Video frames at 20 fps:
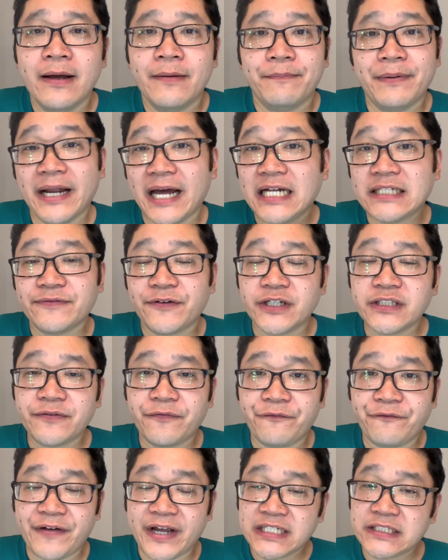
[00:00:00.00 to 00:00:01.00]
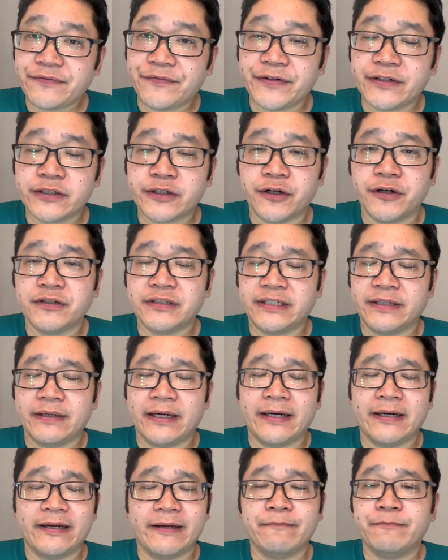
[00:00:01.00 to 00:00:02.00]
But as far as face feel goes,
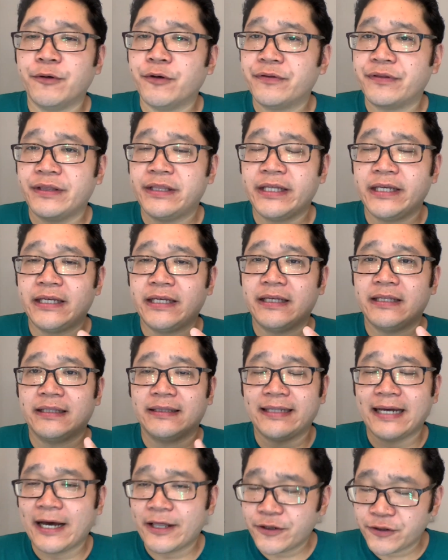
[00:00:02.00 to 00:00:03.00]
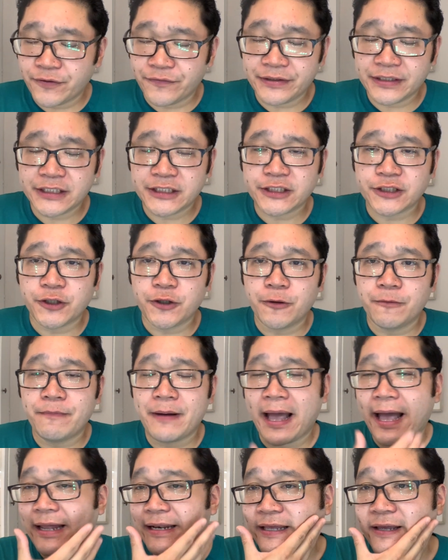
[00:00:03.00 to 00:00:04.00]
in both the lather of the soap
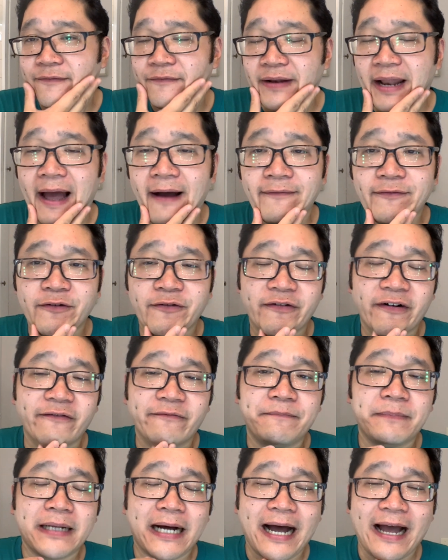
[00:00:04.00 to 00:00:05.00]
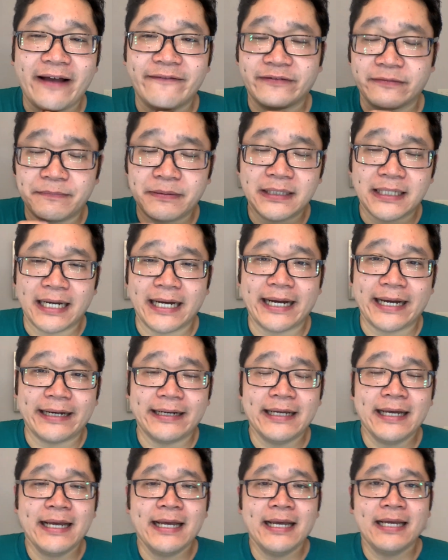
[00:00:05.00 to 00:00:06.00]
and even after I have
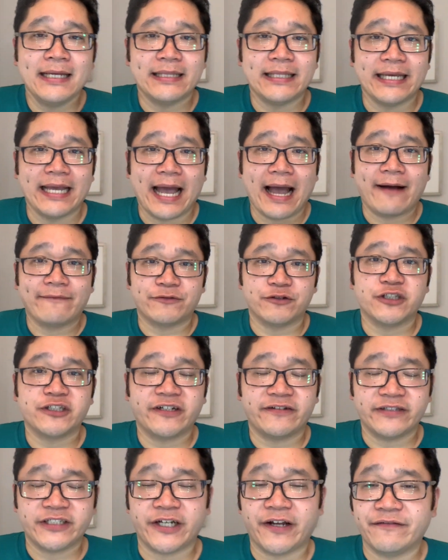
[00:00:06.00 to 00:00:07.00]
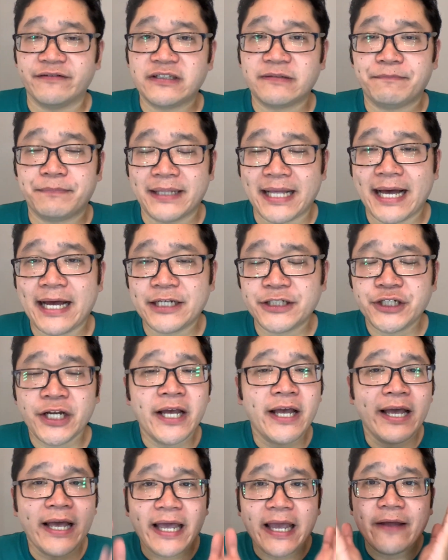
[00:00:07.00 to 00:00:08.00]
applied the aftershave splash,
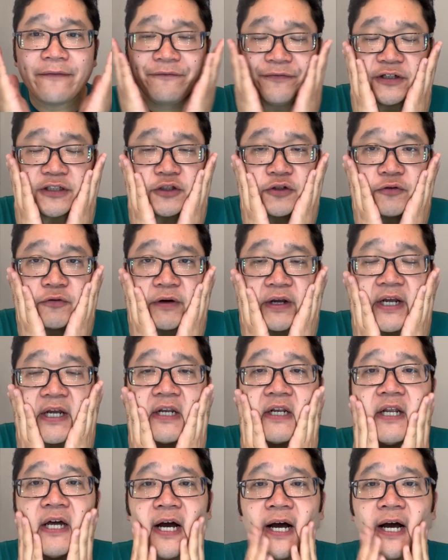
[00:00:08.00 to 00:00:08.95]
it feels great.